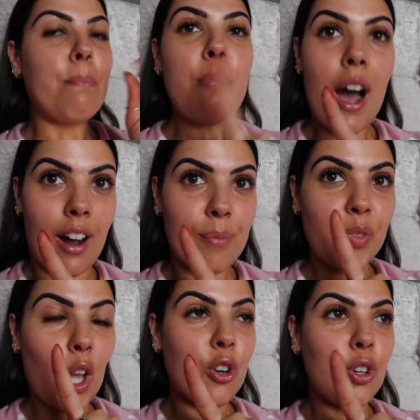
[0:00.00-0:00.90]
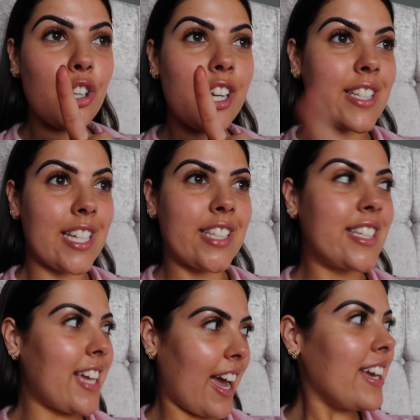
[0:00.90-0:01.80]
But on
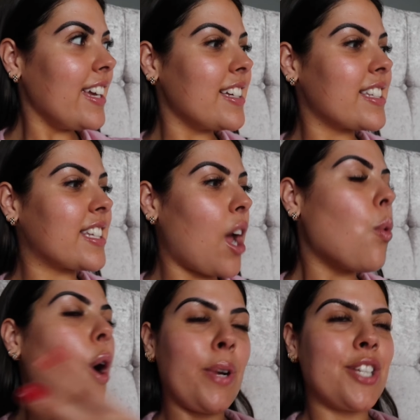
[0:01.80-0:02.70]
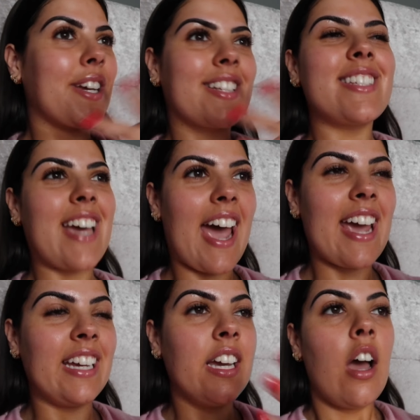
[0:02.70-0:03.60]
today's, what are we doing
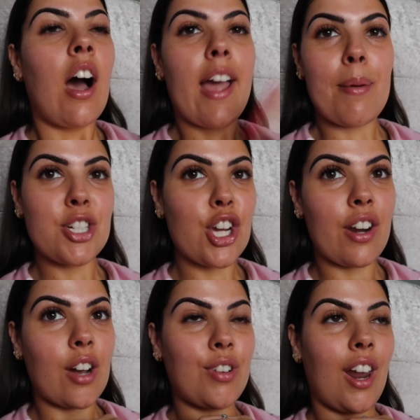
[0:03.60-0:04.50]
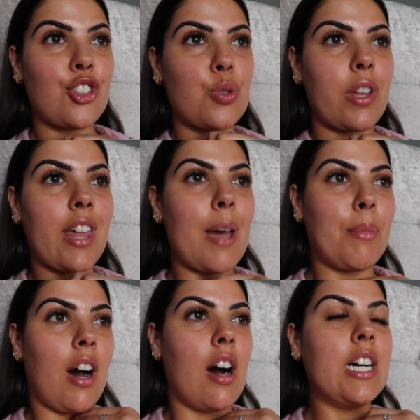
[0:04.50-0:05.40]
today? I am actually going out for lunch with
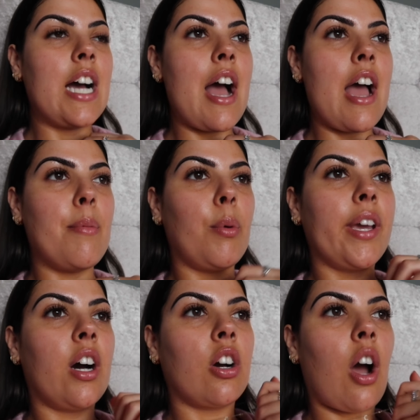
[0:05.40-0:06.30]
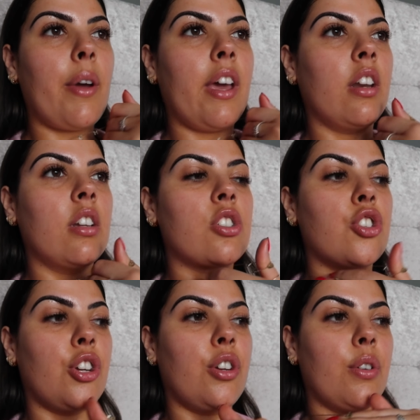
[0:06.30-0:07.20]
Emma. We are going
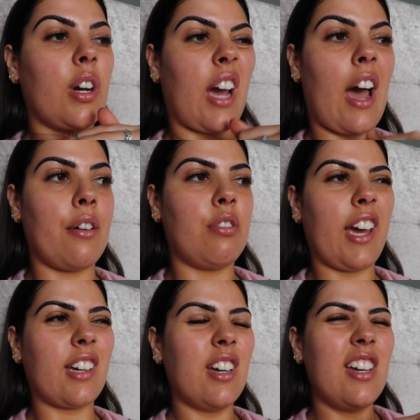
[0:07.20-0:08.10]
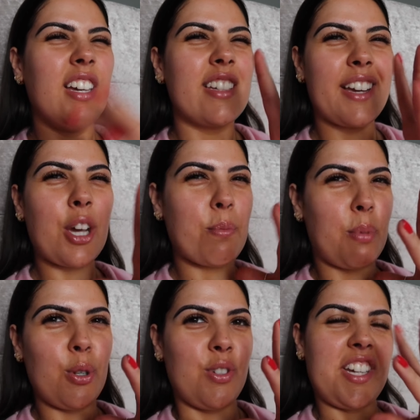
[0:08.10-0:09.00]
to a cafe, like, it's like a
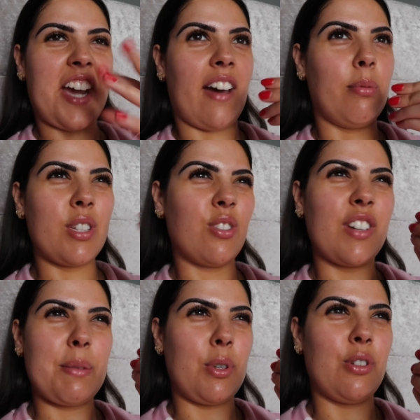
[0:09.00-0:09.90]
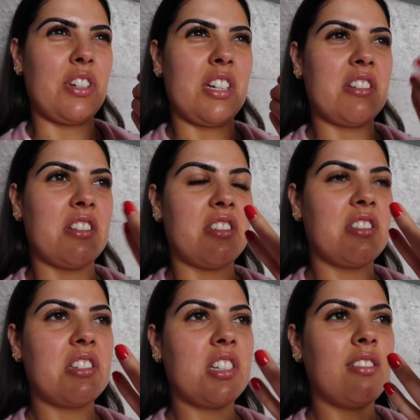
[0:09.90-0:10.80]
bougie cafe, but it's not really bougie, it's
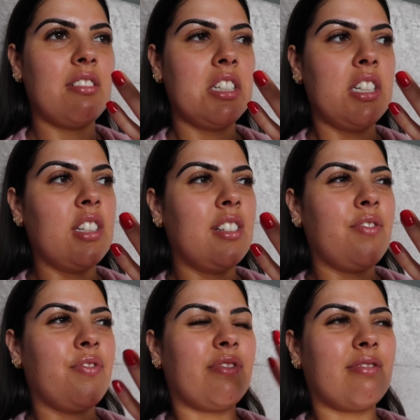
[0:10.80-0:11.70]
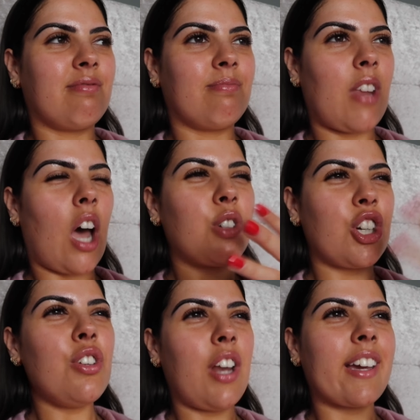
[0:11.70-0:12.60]
just, I'll
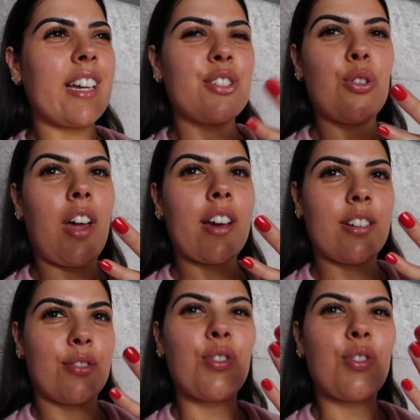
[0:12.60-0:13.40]
show you, like, it's not like a